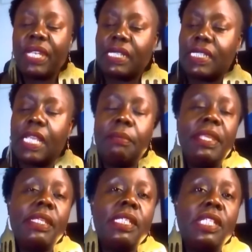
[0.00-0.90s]
Send me
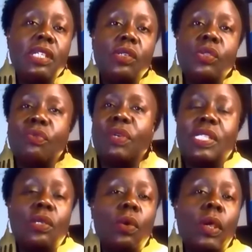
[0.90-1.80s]
the details of
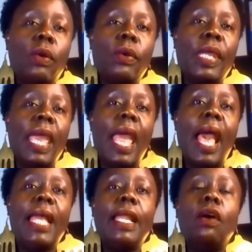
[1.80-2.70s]
what's going on,
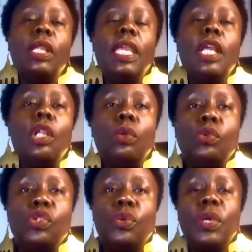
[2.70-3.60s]
and I'll
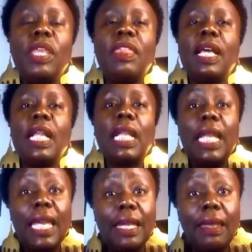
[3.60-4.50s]
include you in the
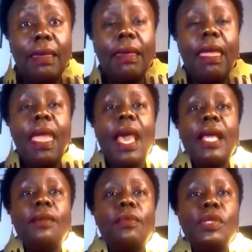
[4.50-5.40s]
cleaning
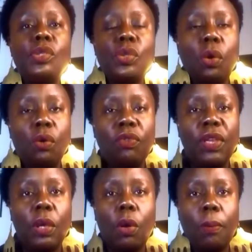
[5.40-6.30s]
and
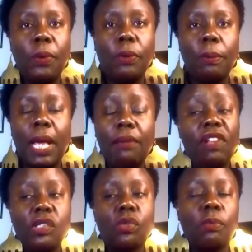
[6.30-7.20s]
resolving
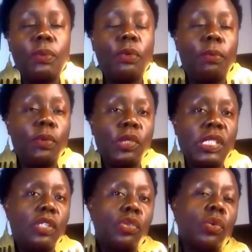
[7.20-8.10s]
advanced Ho'oponopono
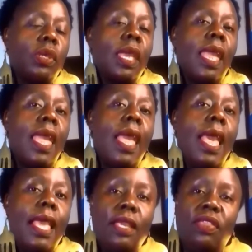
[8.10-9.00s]
session
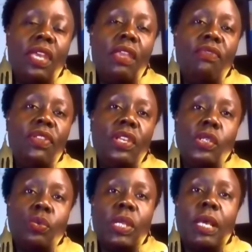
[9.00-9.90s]
in the
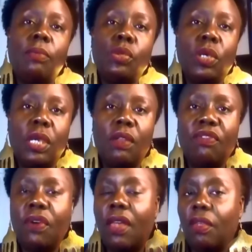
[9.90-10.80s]
evenings when I'm doing it
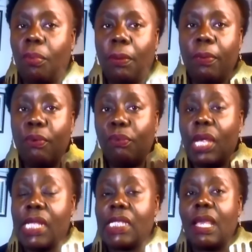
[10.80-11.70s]
for other people,
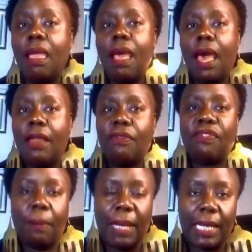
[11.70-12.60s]
friends and
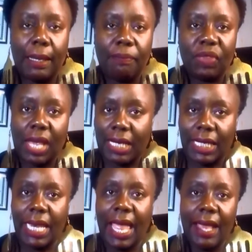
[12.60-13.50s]
family and
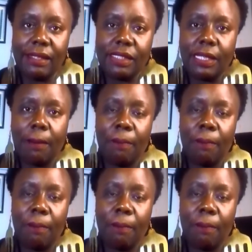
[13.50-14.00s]
clients.